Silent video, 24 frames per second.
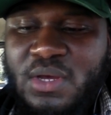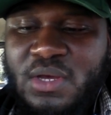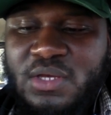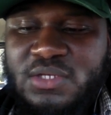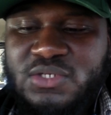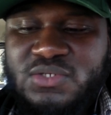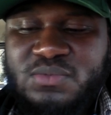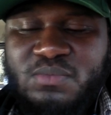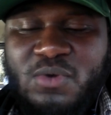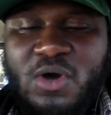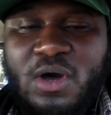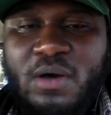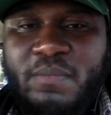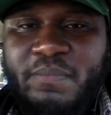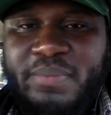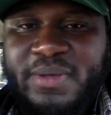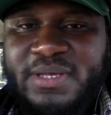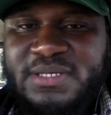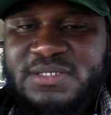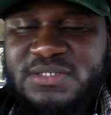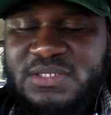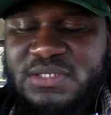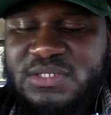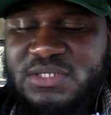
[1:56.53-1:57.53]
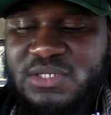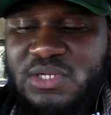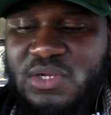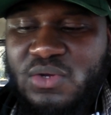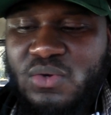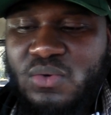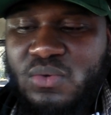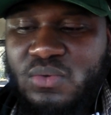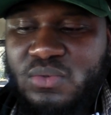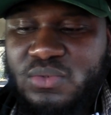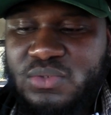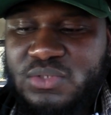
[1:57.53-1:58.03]
small business
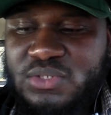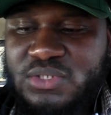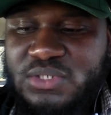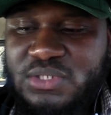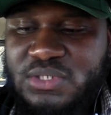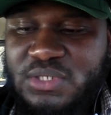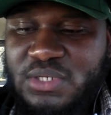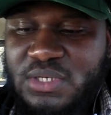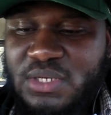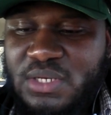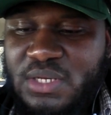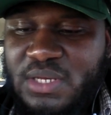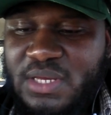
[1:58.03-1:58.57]
loans,